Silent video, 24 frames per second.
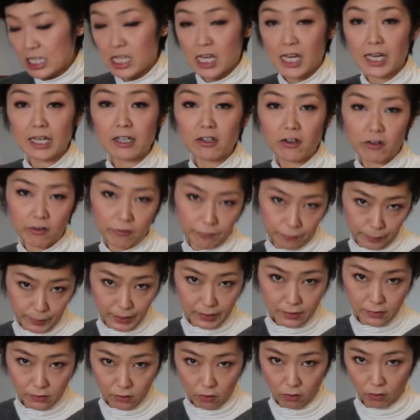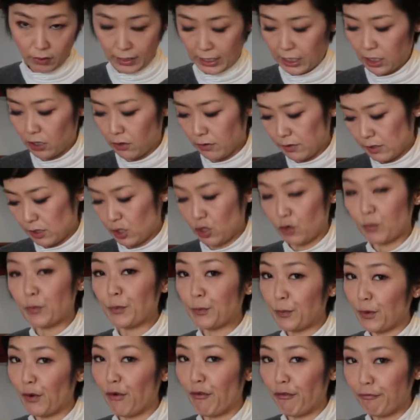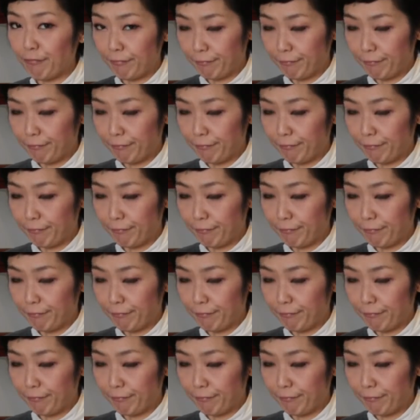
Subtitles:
chunk of miso in your soup bowl.